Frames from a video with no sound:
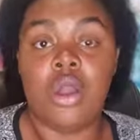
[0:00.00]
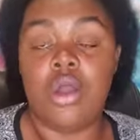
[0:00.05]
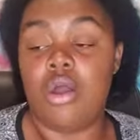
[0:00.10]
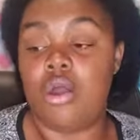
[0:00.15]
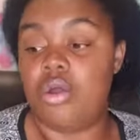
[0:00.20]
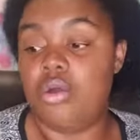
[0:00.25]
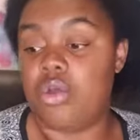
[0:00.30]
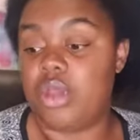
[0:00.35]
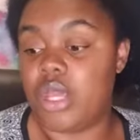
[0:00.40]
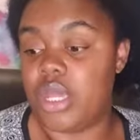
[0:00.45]

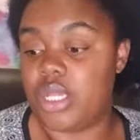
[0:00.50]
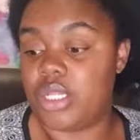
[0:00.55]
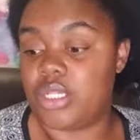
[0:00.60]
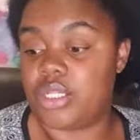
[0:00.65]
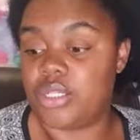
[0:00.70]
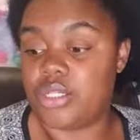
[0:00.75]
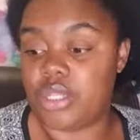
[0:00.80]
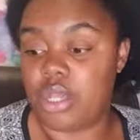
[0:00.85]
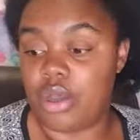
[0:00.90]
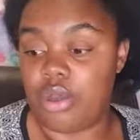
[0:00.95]
Okay,
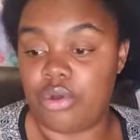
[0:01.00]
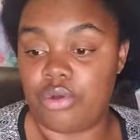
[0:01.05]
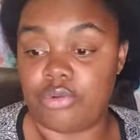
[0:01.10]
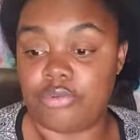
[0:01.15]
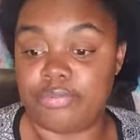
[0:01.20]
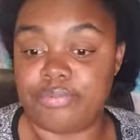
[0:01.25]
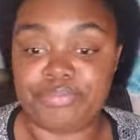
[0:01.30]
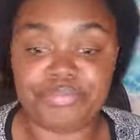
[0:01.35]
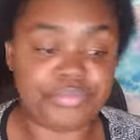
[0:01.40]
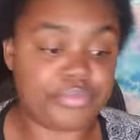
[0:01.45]
so
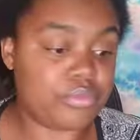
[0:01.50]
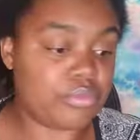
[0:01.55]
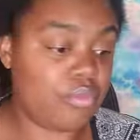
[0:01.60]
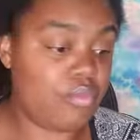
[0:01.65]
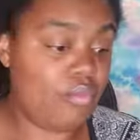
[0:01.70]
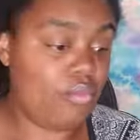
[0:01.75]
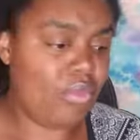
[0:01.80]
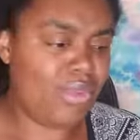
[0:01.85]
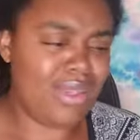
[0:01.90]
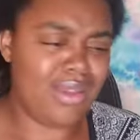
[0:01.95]

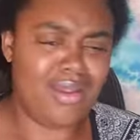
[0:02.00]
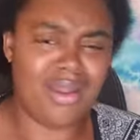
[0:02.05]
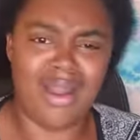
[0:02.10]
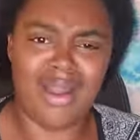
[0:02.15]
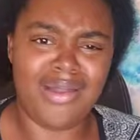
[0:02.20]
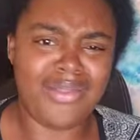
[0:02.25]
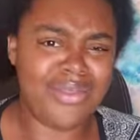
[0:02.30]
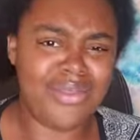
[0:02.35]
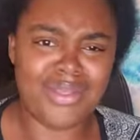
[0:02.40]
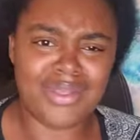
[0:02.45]

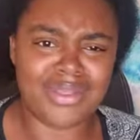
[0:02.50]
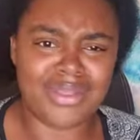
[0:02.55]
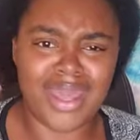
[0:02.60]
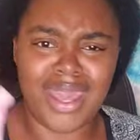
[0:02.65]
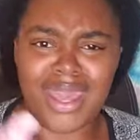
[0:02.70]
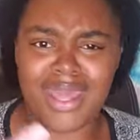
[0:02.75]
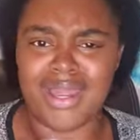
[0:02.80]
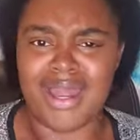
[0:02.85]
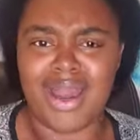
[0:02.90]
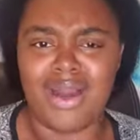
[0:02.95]
other than
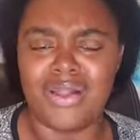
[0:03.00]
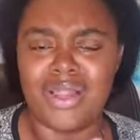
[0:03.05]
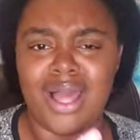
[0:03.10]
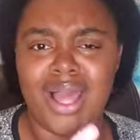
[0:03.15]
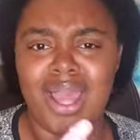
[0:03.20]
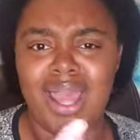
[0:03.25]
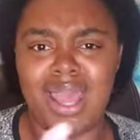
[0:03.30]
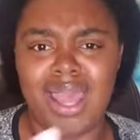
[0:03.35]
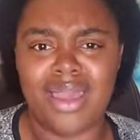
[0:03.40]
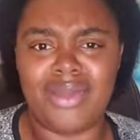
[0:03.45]
that, all I
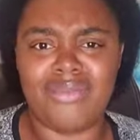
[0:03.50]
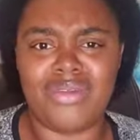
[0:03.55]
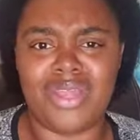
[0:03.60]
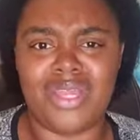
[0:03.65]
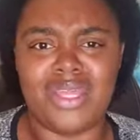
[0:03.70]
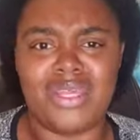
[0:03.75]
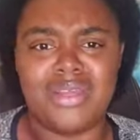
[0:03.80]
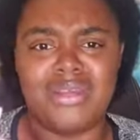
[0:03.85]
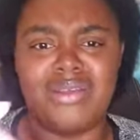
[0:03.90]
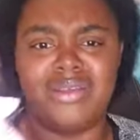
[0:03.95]
have
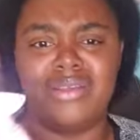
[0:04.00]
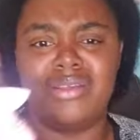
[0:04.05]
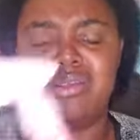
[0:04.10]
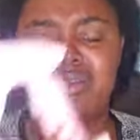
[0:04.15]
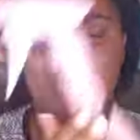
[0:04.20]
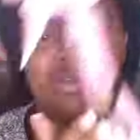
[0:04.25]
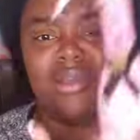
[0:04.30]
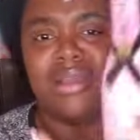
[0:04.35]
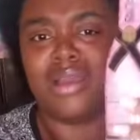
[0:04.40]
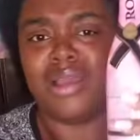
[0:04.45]
is
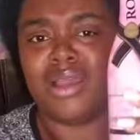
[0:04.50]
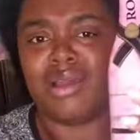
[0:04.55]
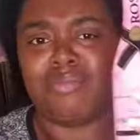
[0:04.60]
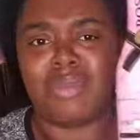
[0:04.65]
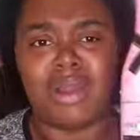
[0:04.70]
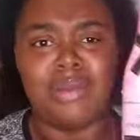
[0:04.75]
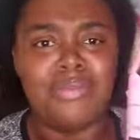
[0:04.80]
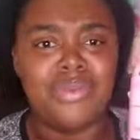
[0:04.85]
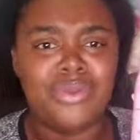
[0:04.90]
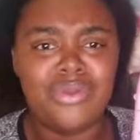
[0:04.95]

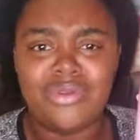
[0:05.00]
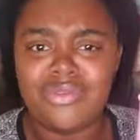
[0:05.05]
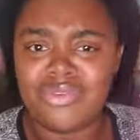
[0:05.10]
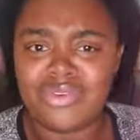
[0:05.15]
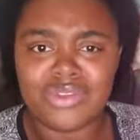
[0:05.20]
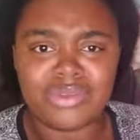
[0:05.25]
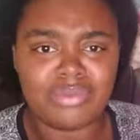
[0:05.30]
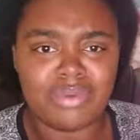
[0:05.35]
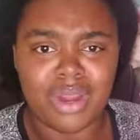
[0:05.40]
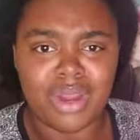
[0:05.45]
my beautiful
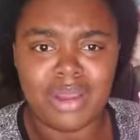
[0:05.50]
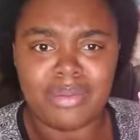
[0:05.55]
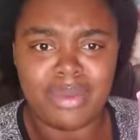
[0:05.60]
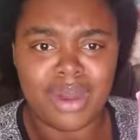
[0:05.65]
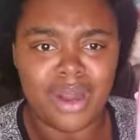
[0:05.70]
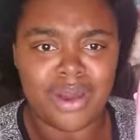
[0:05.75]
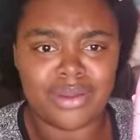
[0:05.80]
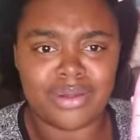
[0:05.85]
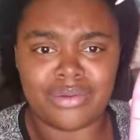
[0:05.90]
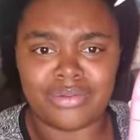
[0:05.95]
spray
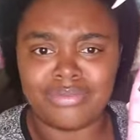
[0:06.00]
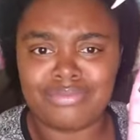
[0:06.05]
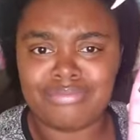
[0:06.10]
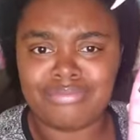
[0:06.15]
bottle.